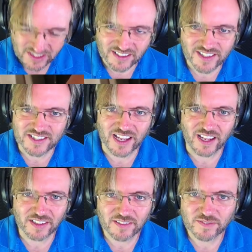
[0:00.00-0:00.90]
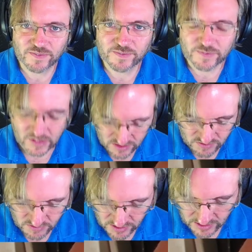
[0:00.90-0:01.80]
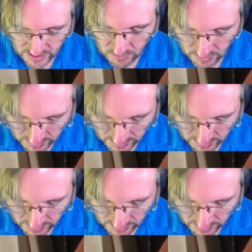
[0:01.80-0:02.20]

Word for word: does that. It's really they really